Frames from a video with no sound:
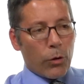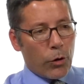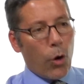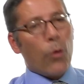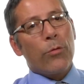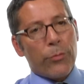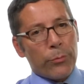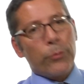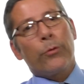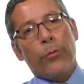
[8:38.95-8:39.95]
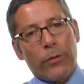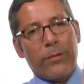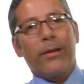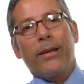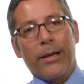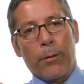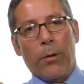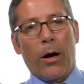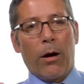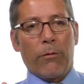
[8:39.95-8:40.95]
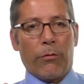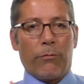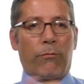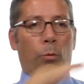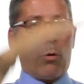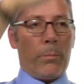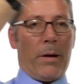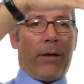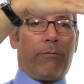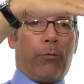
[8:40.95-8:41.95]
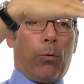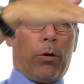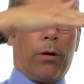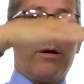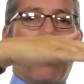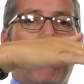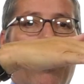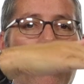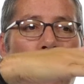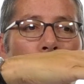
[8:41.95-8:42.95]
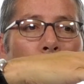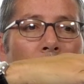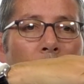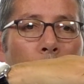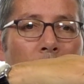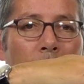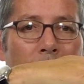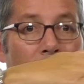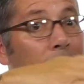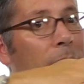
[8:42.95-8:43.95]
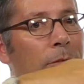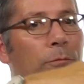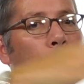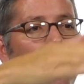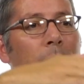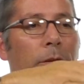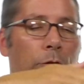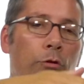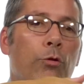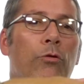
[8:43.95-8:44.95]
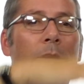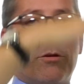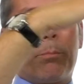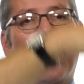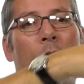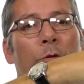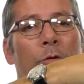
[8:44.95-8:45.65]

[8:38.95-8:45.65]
go through the tedium of the 4x4 Punnett square, where and it's not 4 genes, it's 2 genes by 2